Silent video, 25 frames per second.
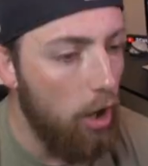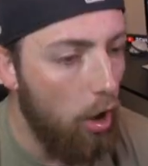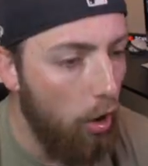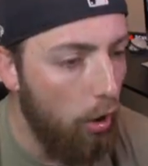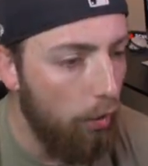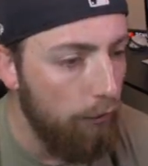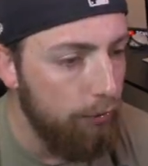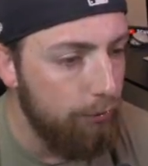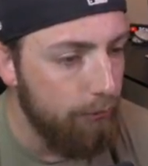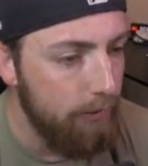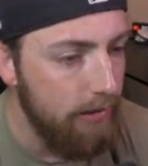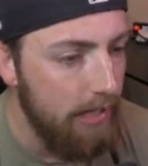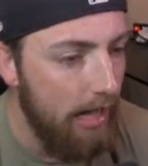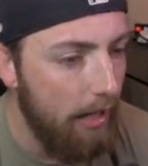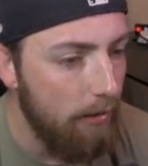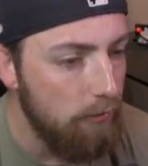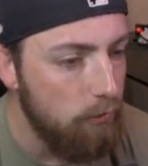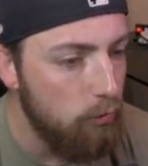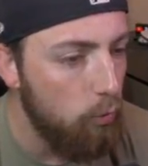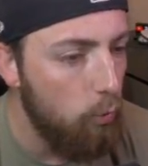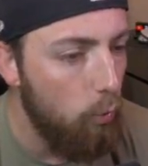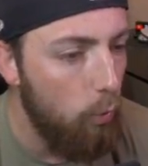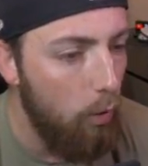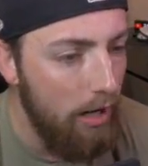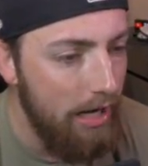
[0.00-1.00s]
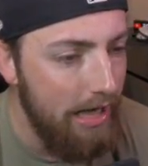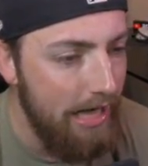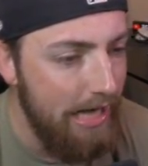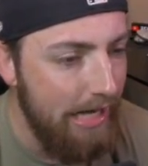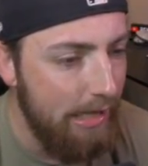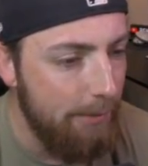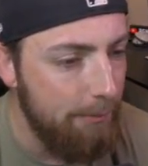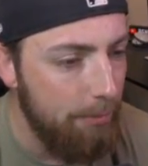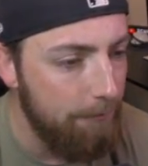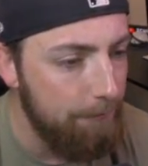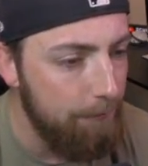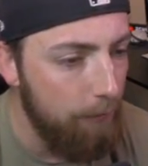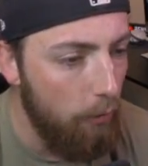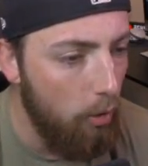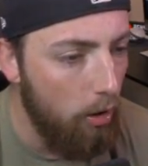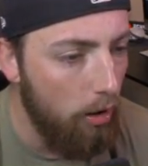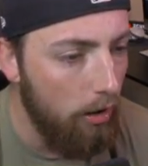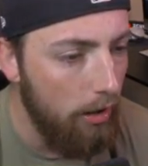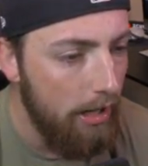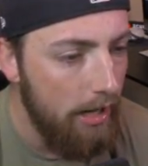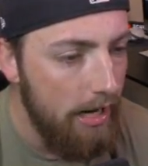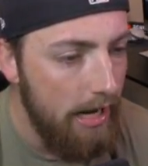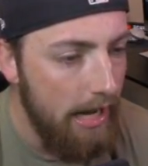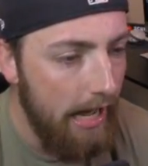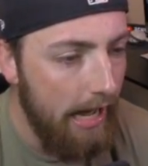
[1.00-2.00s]
all 3 outs in 1 inning
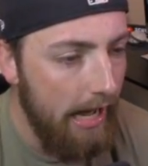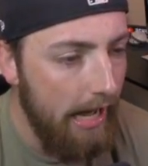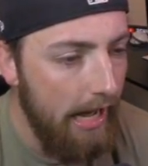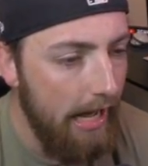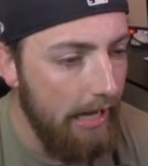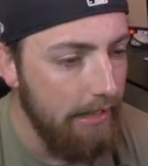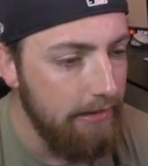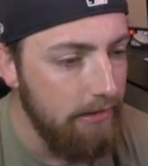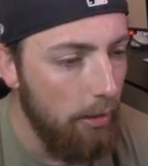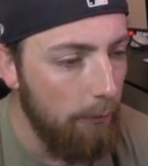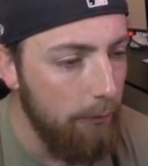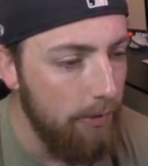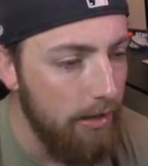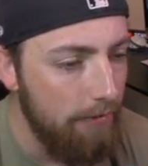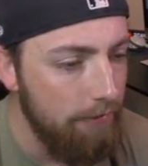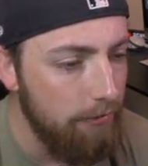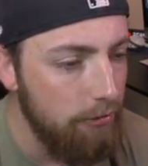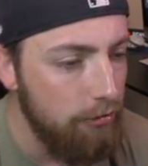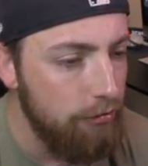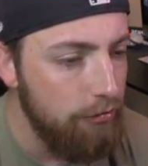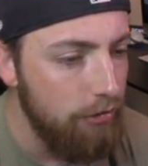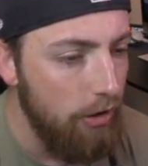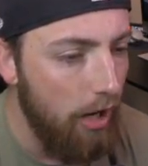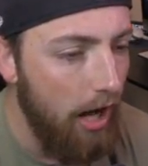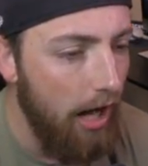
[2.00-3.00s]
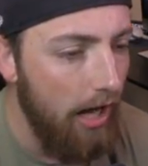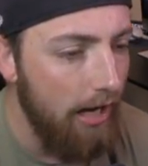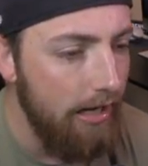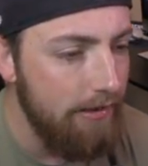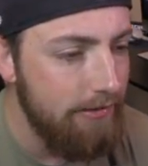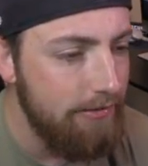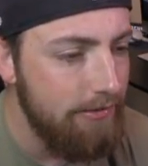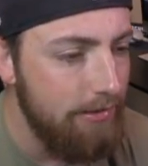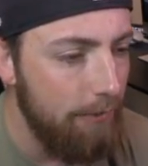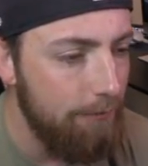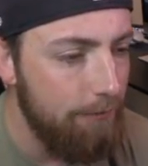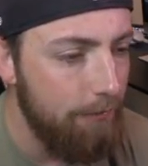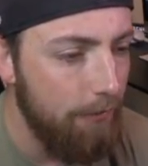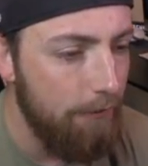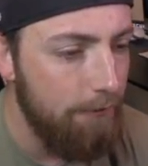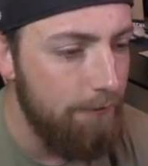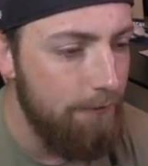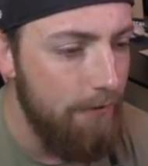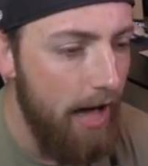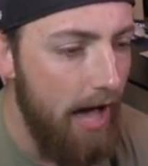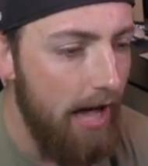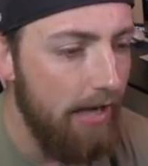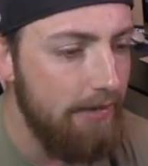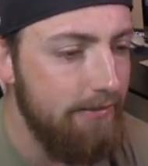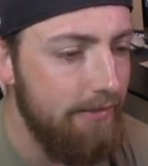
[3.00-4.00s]
before, and we have a shot except for the
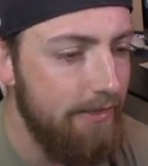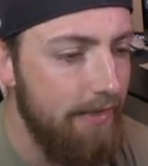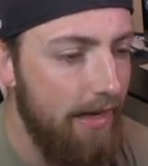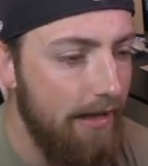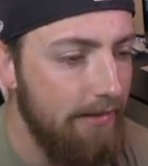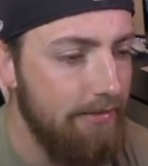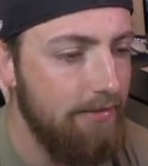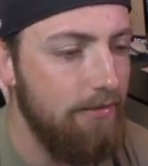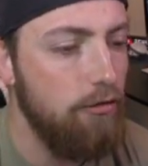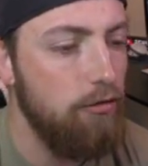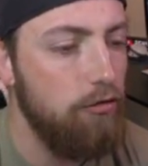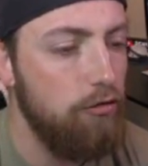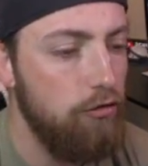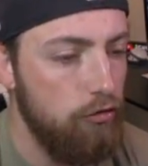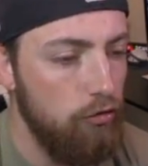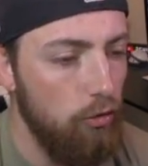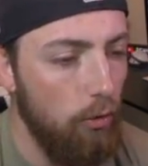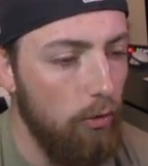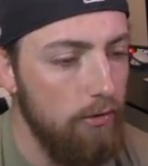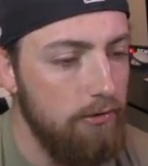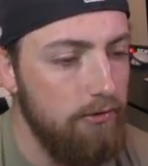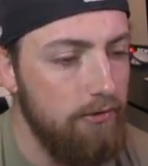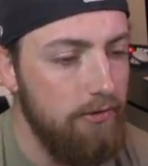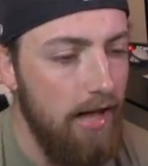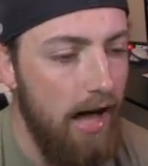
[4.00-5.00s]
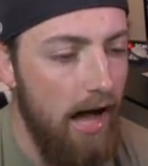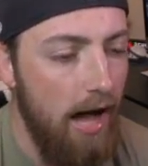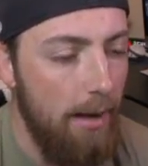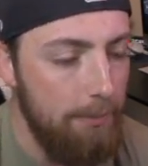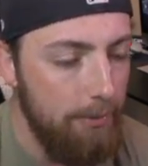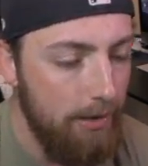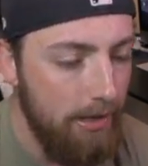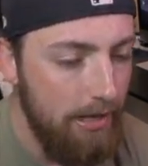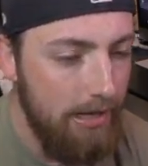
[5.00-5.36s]
fact that the shortstop